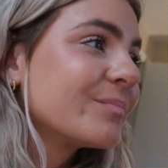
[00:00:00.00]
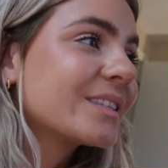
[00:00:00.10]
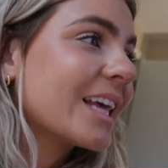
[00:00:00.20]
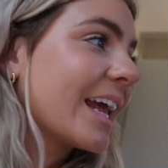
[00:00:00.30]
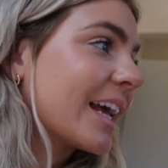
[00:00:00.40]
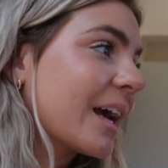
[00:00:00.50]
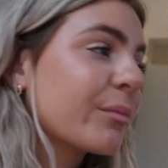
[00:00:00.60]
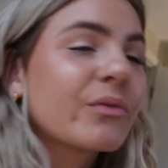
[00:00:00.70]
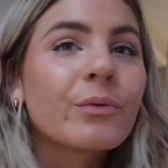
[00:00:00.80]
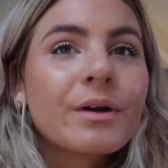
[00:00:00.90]
saying hi
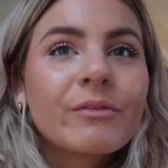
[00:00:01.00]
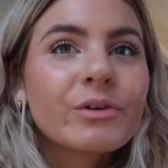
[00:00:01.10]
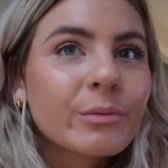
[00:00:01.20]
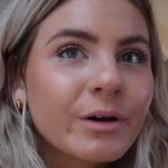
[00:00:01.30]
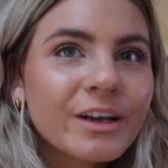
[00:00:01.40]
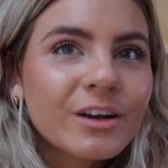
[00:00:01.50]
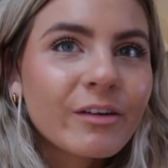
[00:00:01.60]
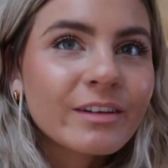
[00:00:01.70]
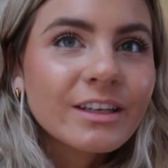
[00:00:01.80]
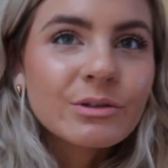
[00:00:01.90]
before and after work and
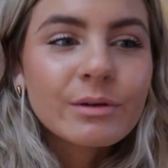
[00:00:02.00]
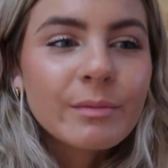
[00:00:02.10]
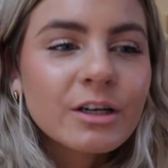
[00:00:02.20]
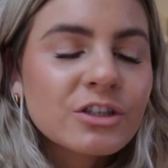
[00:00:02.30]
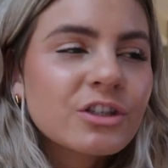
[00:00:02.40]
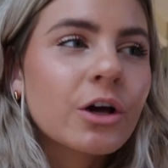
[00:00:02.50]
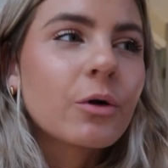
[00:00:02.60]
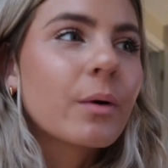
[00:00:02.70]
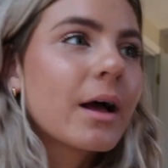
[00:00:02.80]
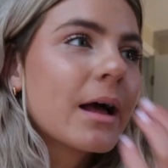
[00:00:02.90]
not really doing much.
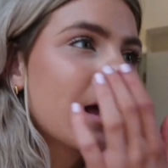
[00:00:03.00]
So